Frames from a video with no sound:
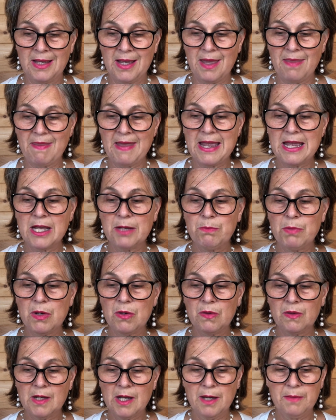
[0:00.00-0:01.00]
They had
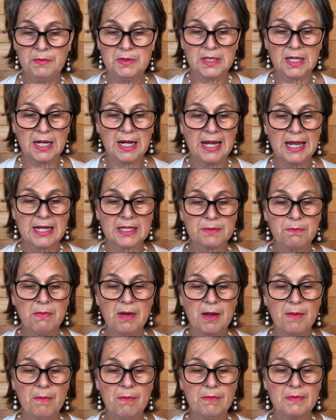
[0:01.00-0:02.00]
both come to collect
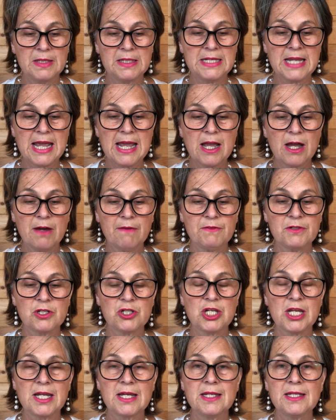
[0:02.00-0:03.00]
Mum the day after
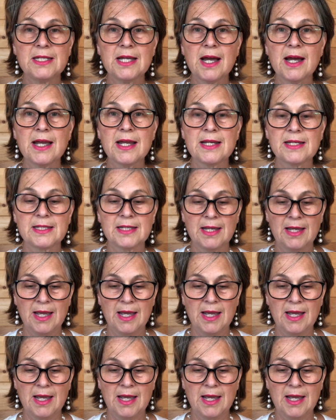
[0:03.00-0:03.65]
she had died,